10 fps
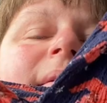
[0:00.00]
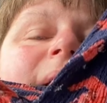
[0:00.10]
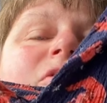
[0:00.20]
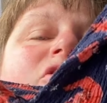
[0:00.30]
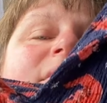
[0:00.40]

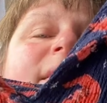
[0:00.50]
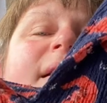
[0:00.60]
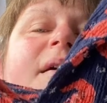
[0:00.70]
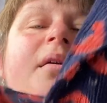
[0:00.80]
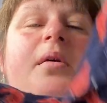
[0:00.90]
stitch in
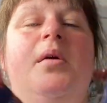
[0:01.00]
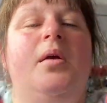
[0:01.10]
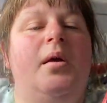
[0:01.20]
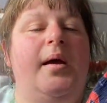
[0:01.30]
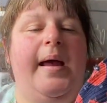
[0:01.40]
there.
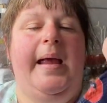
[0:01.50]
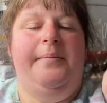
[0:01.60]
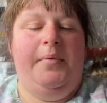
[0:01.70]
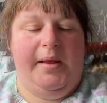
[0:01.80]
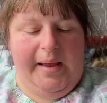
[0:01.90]

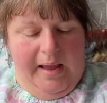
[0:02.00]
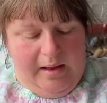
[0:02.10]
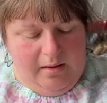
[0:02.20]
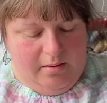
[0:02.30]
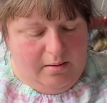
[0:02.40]
Um, yeah,
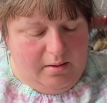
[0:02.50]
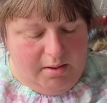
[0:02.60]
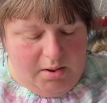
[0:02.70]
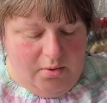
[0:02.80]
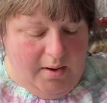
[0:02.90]

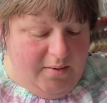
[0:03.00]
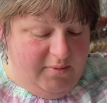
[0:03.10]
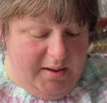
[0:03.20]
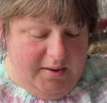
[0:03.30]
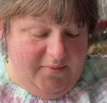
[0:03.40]
so I
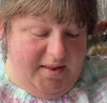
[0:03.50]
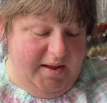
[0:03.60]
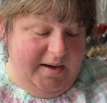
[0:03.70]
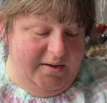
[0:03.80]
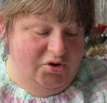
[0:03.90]
really,
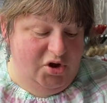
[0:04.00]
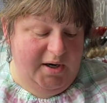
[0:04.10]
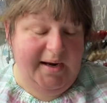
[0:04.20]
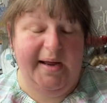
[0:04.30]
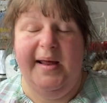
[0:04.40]
really
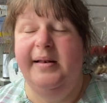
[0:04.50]
enjoy it.